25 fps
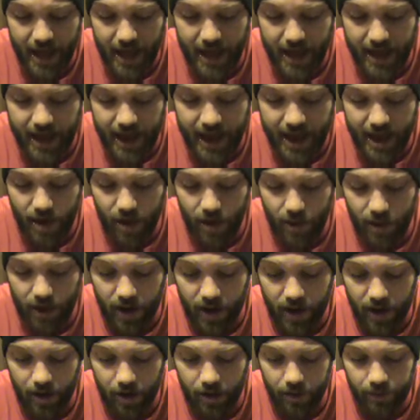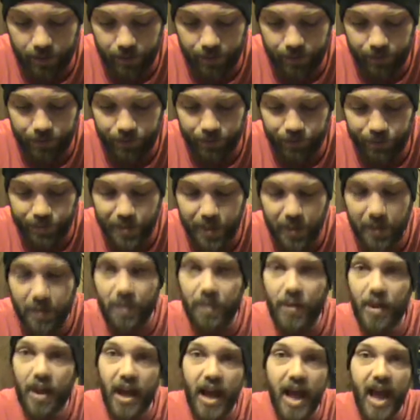Now,
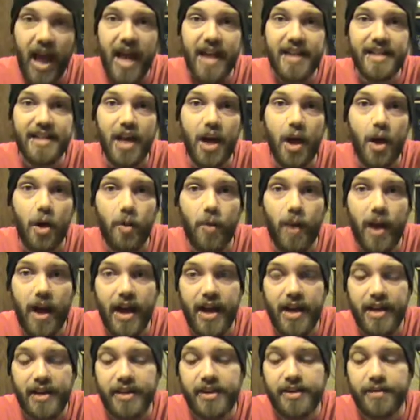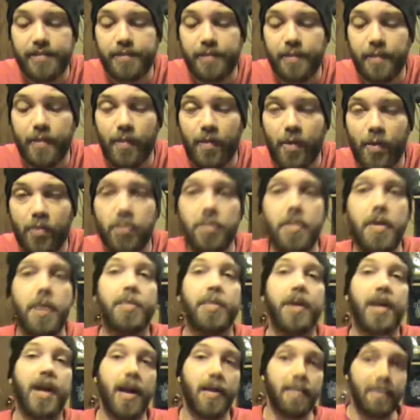as always,
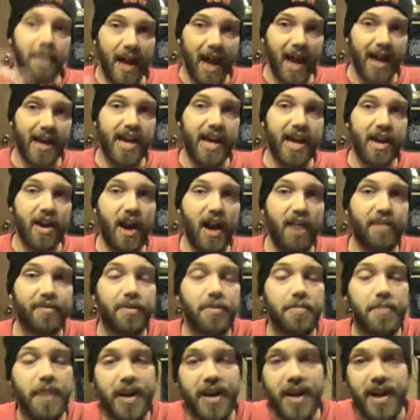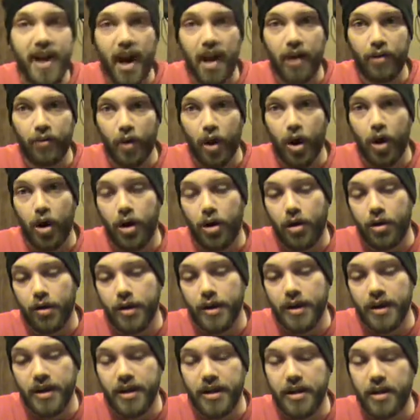remember to come back here after Monday Night Raw
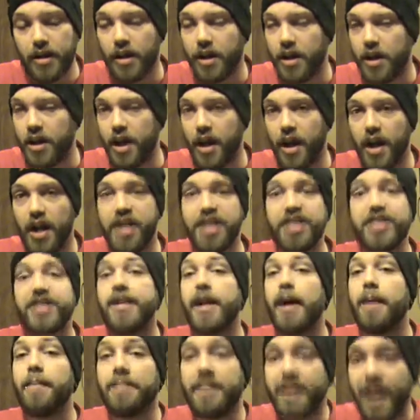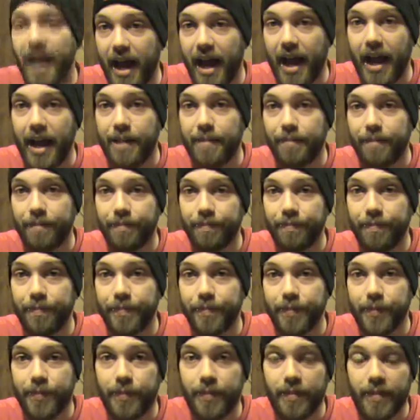sometime,
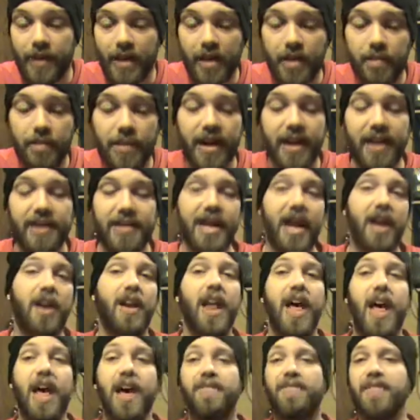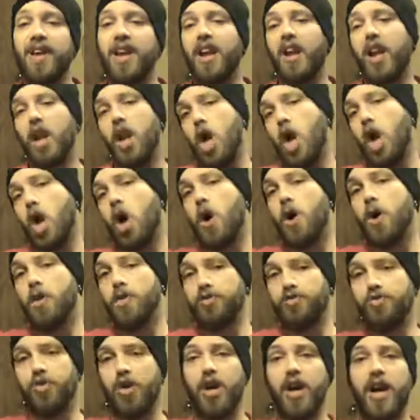because I'll have a
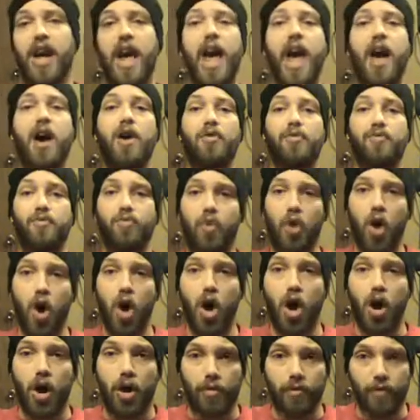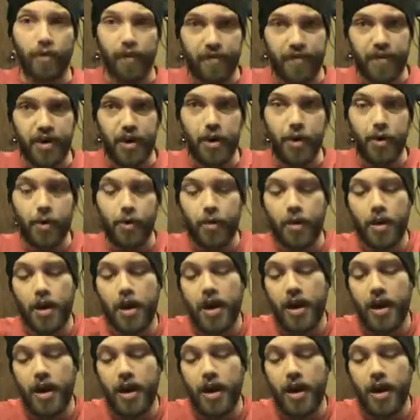long drug out Raw review,